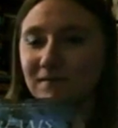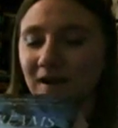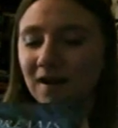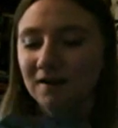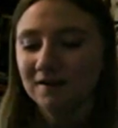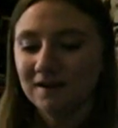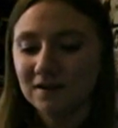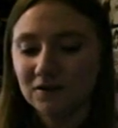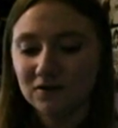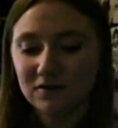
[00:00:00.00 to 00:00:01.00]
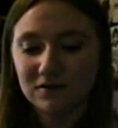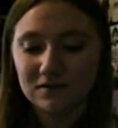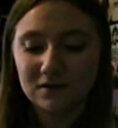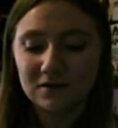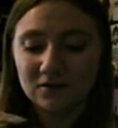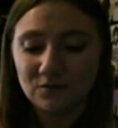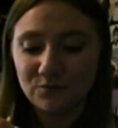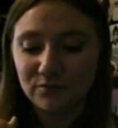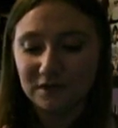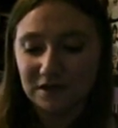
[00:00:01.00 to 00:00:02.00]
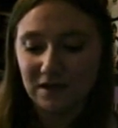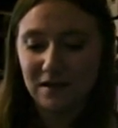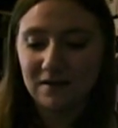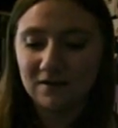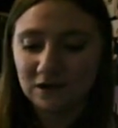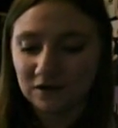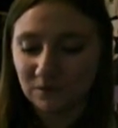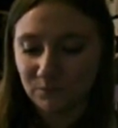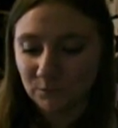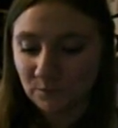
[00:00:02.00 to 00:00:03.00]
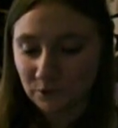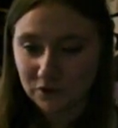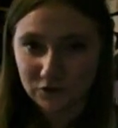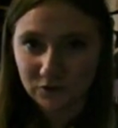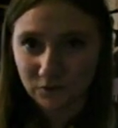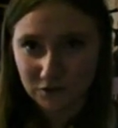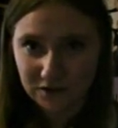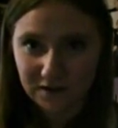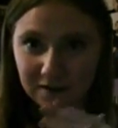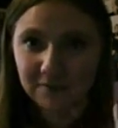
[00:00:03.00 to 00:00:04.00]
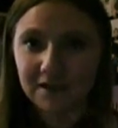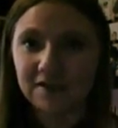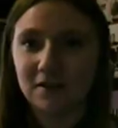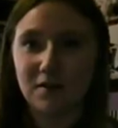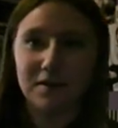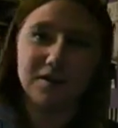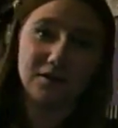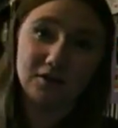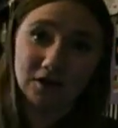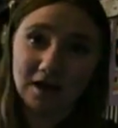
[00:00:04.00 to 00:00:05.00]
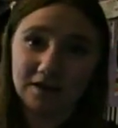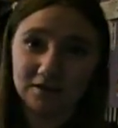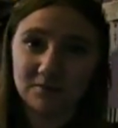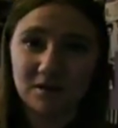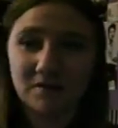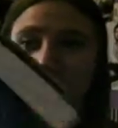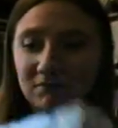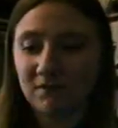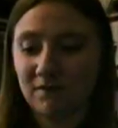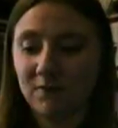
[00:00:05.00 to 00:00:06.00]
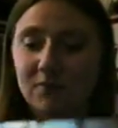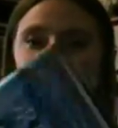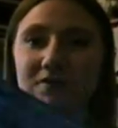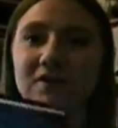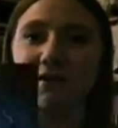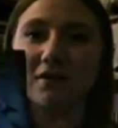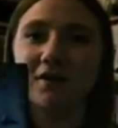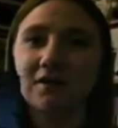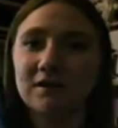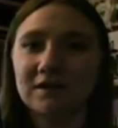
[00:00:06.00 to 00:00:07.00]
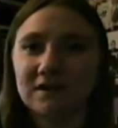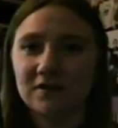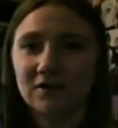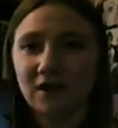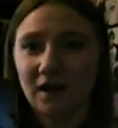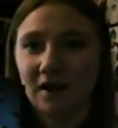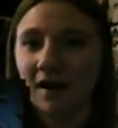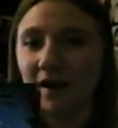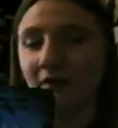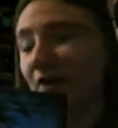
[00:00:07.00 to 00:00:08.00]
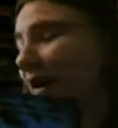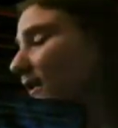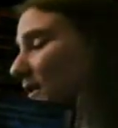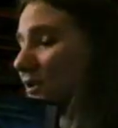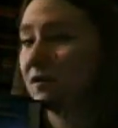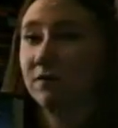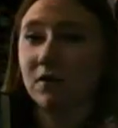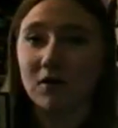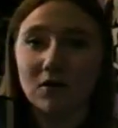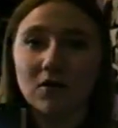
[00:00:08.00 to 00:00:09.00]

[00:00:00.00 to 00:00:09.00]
and it's just, it's so pretty. Like the books are gorgeous. Like this is the UK edition, by the way, if you're wondering. Like these are UK, I have UK editions for all the